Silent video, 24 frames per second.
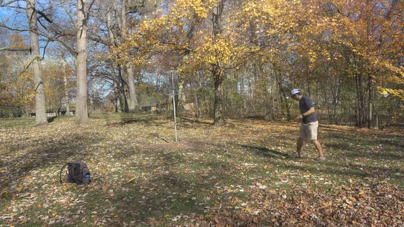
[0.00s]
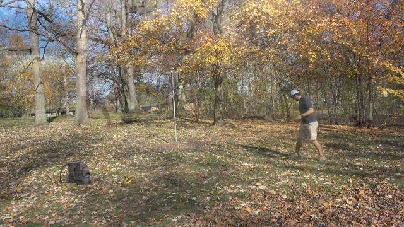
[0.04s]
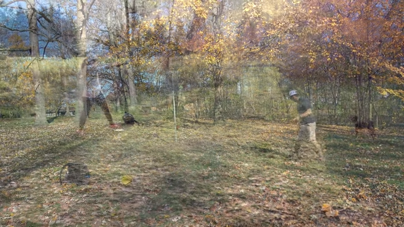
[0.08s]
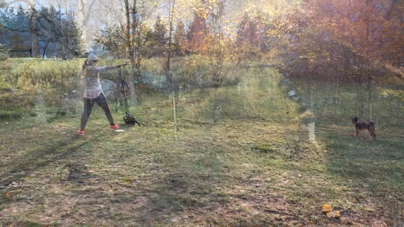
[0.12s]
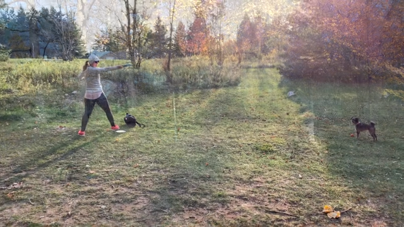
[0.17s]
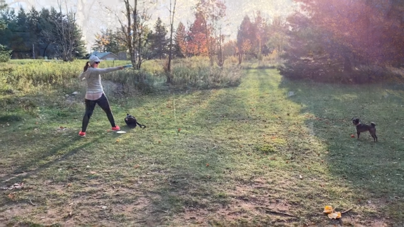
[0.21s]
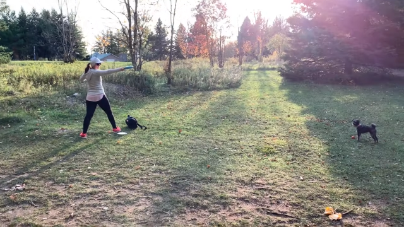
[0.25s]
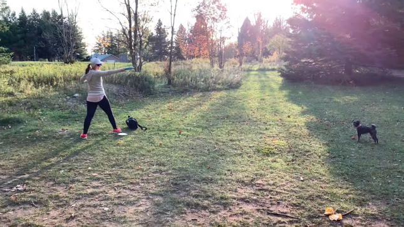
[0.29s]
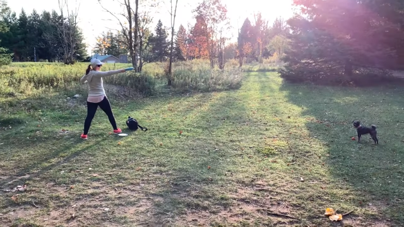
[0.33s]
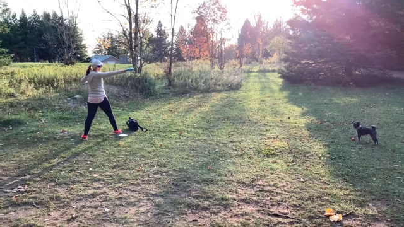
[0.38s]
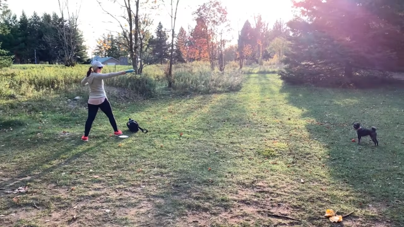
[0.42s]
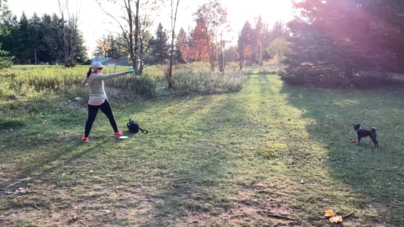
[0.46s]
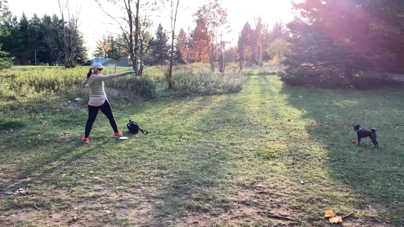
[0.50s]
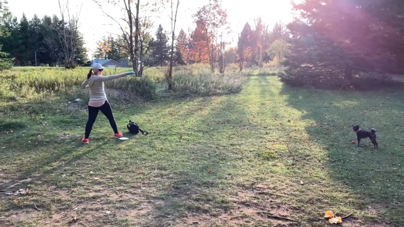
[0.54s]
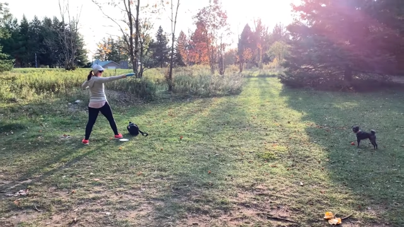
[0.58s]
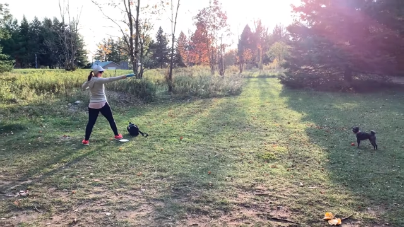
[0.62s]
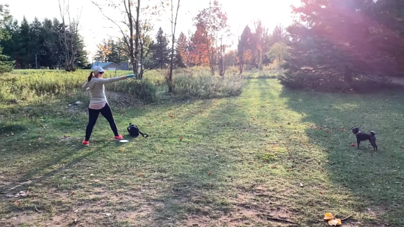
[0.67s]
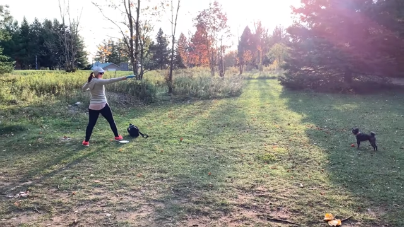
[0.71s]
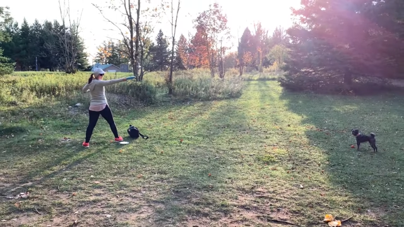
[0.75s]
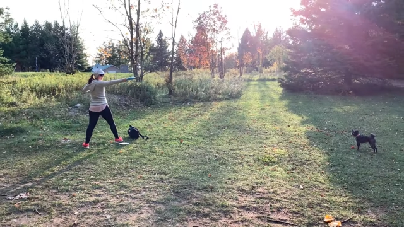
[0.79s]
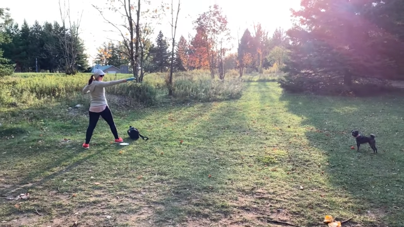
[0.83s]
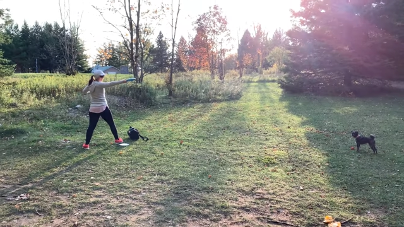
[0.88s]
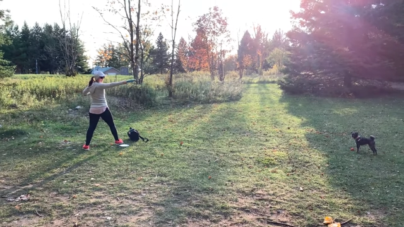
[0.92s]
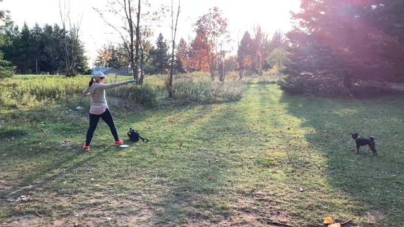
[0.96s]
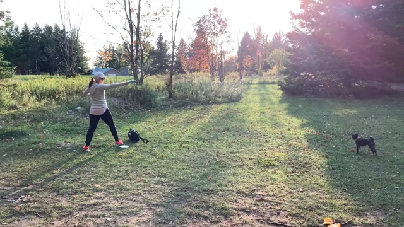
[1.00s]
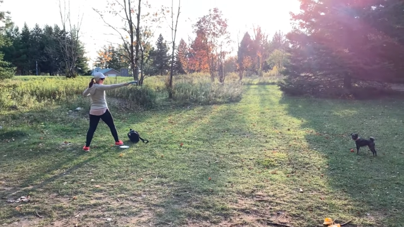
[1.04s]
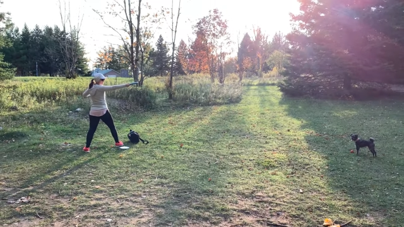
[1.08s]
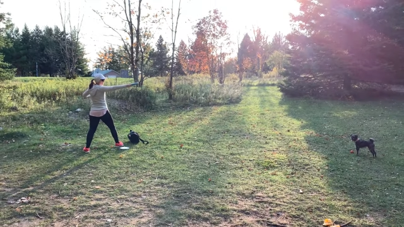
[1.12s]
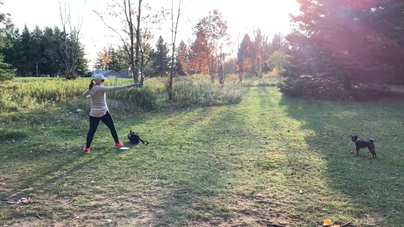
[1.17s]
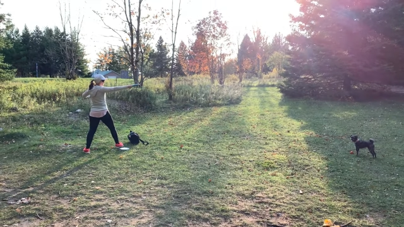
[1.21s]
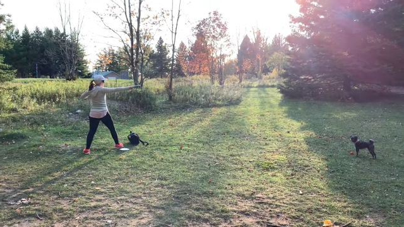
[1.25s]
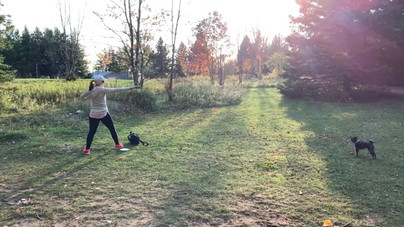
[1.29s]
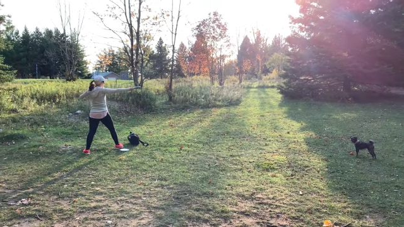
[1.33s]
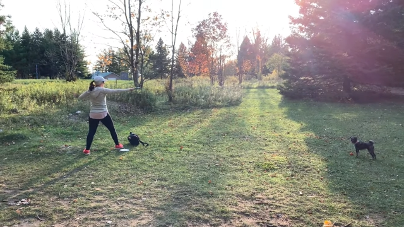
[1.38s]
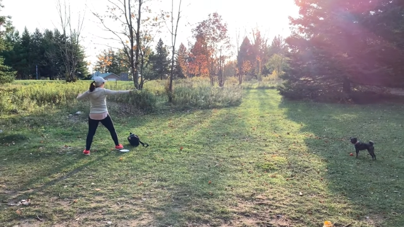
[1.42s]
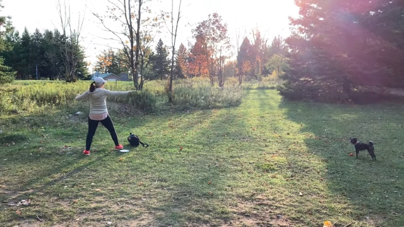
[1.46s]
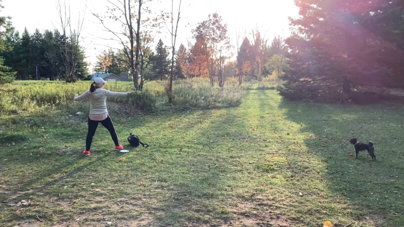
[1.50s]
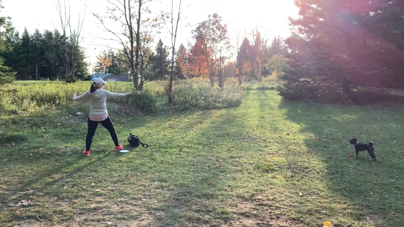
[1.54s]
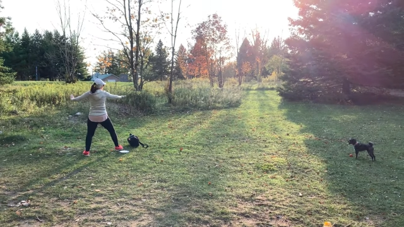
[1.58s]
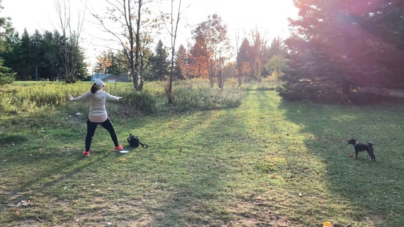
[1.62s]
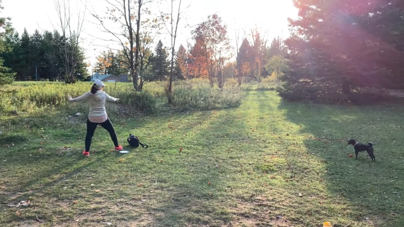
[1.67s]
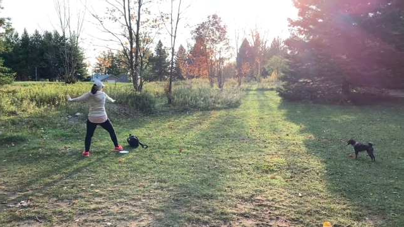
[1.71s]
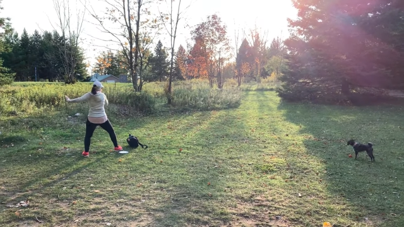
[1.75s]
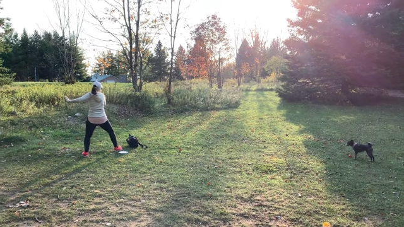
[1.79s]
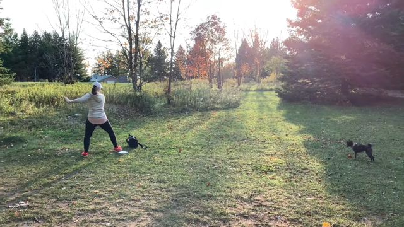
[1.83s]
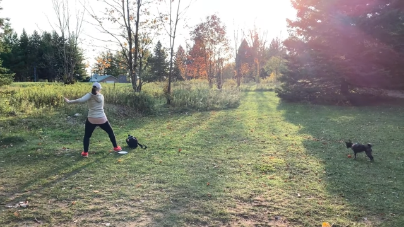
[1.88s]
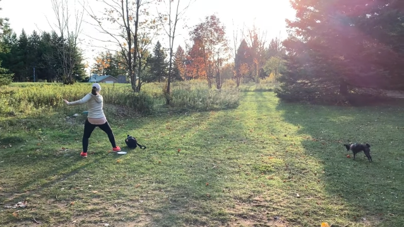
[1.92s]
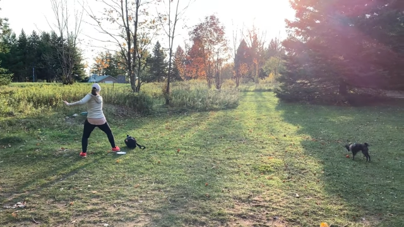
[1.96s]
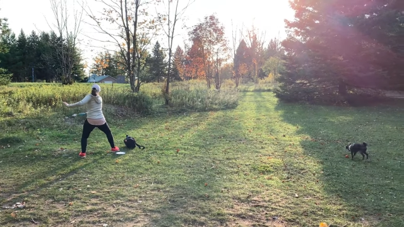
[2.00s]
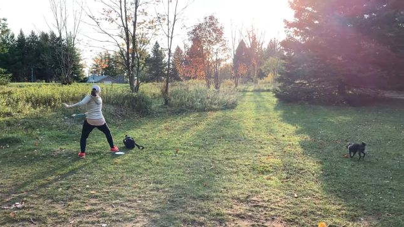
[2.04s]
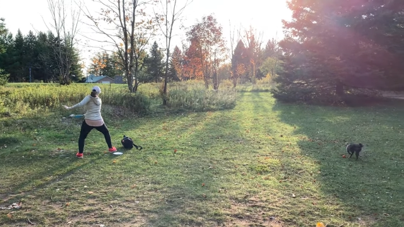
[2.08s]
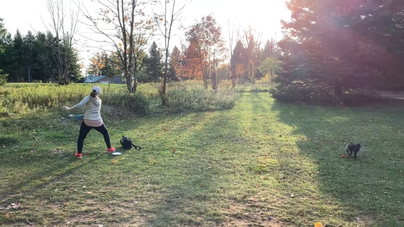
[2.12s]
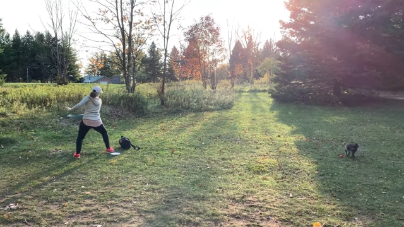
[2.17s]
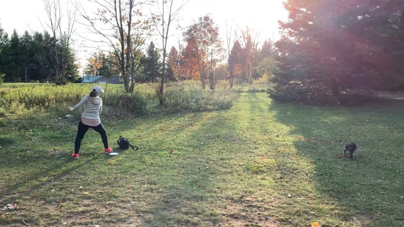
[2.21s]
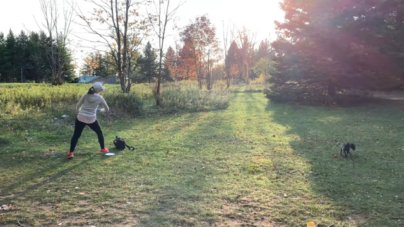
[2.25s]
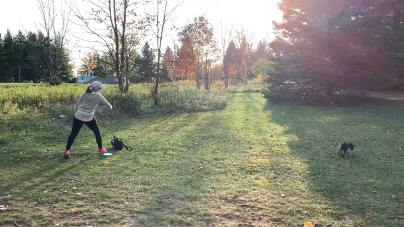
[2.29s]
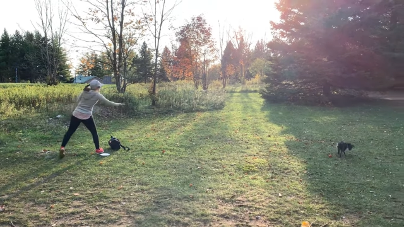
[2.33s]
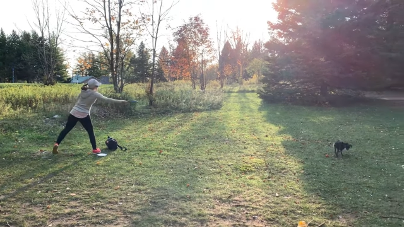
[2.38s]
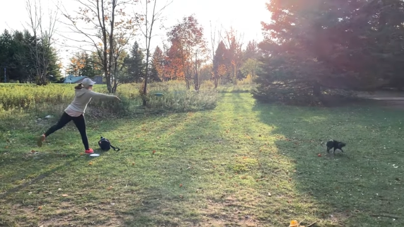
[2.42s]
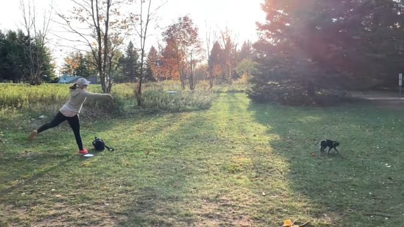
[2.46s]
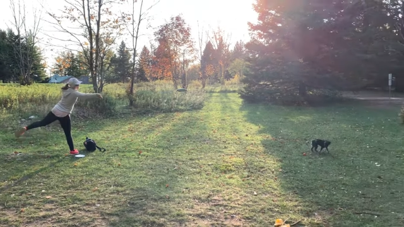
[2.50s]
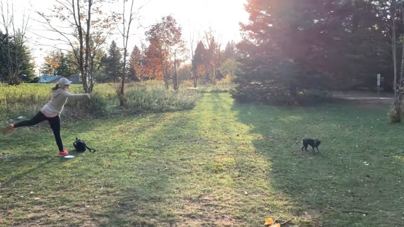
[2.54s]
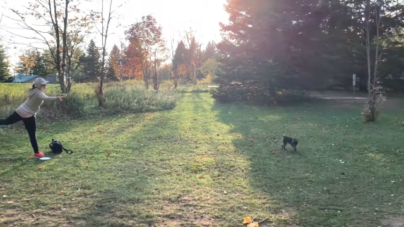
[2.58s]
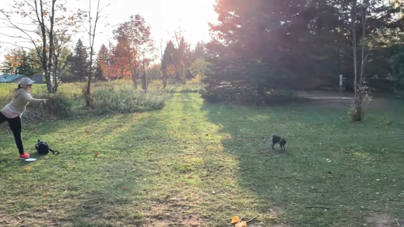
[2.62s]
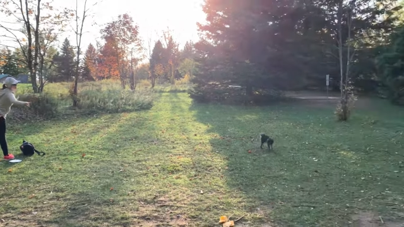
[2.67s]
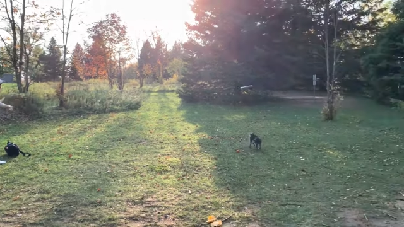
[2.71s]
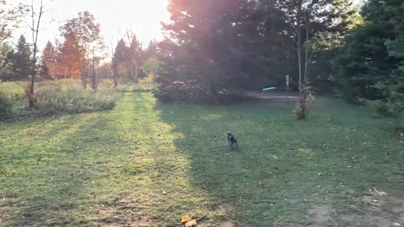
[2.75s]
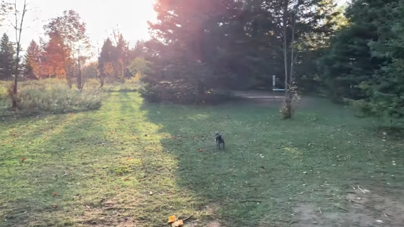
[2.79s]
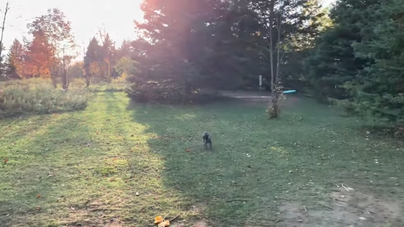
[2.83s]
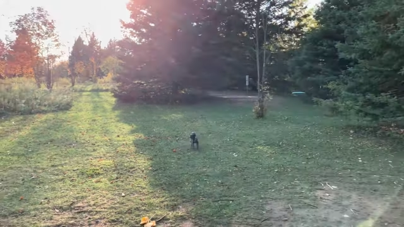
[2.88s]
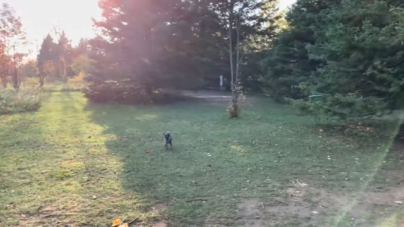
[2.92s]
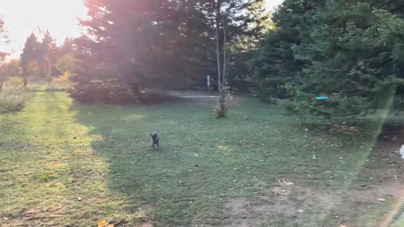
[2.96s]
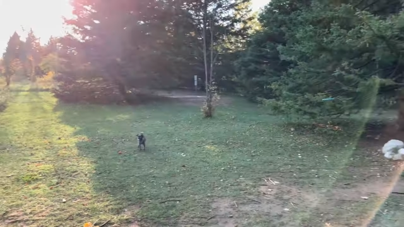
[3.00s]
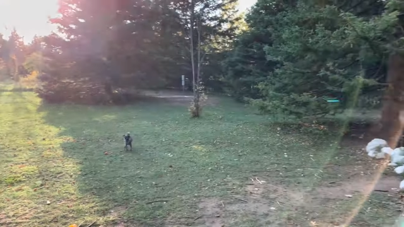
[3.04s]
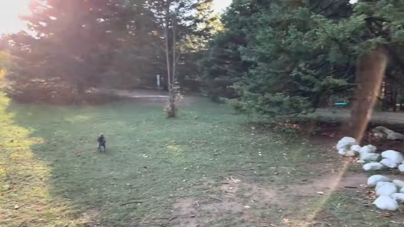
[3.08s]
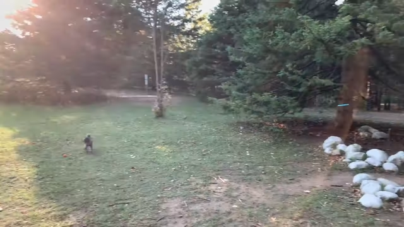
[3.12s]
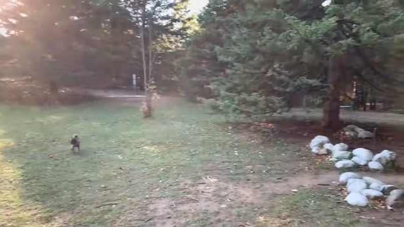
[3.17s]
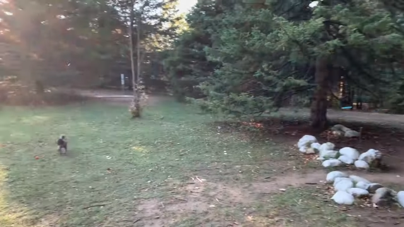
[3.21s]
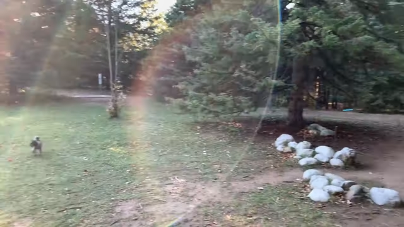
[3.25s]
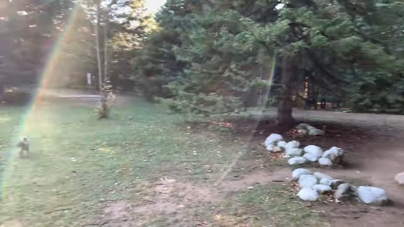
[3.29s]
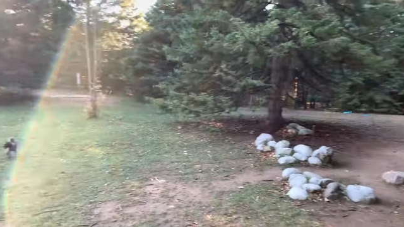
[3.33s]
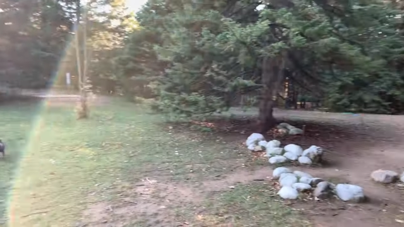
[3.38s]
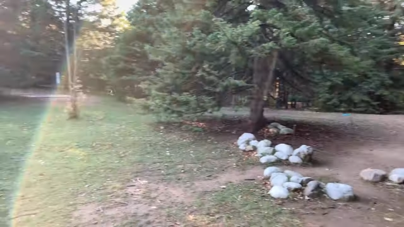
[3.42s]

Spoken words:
No face is visible, so there are no lips to read.